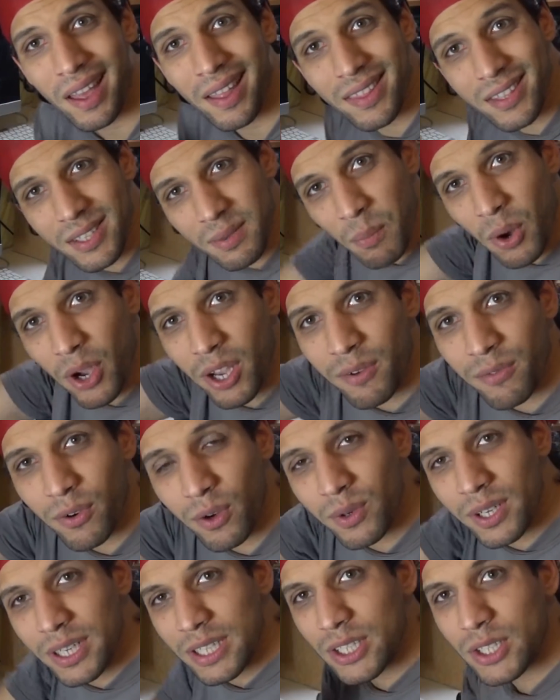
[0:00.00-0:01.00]
and there's a
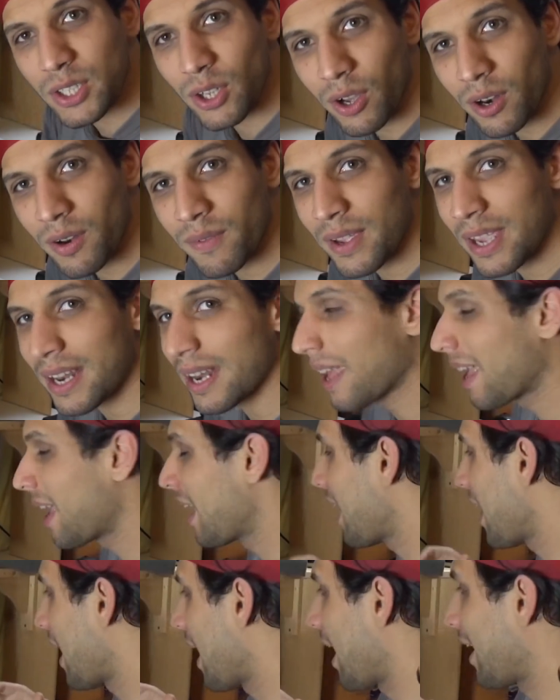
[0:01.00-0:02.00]
microphone inside of it,
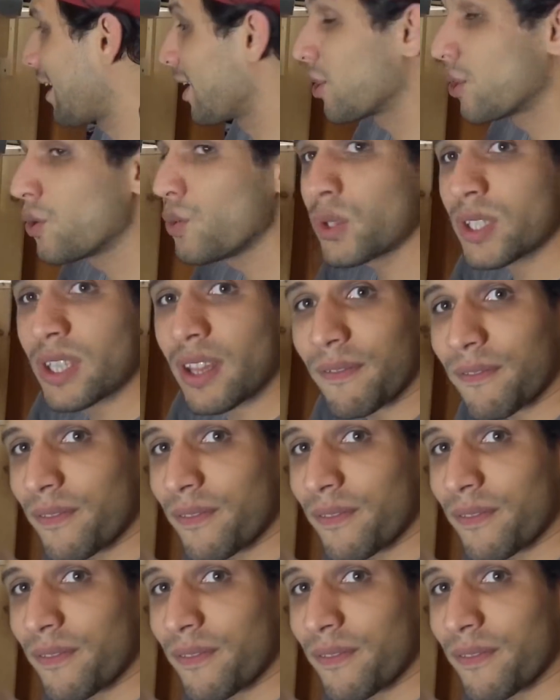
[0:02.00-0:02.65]
and using the